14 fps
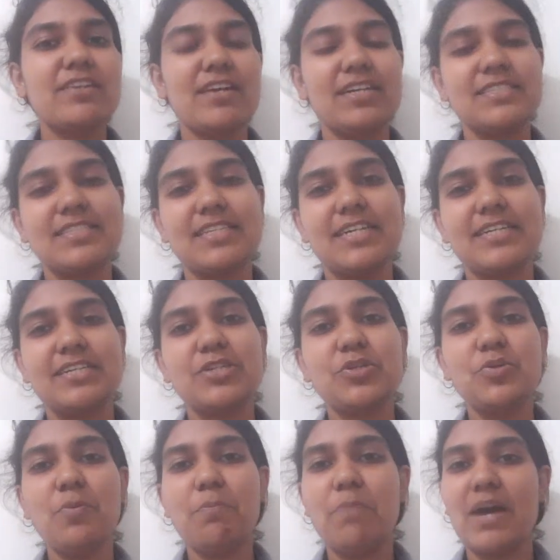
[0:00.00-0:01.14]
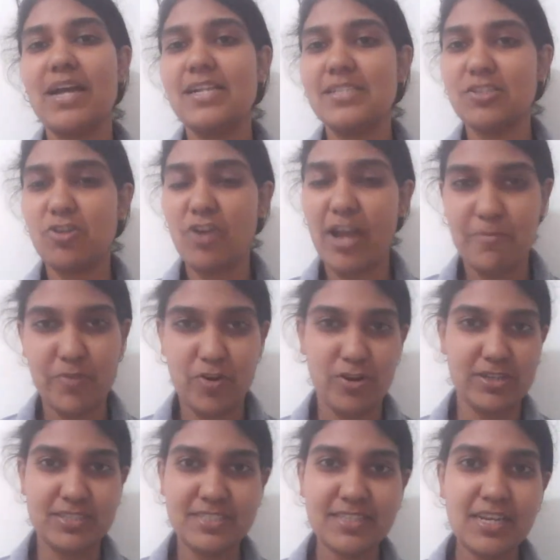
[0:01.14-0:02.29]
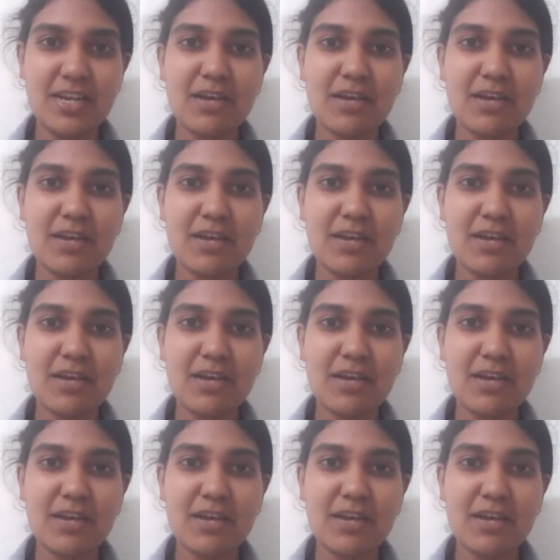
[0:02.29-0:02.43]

translated to piles or hemorrhoids,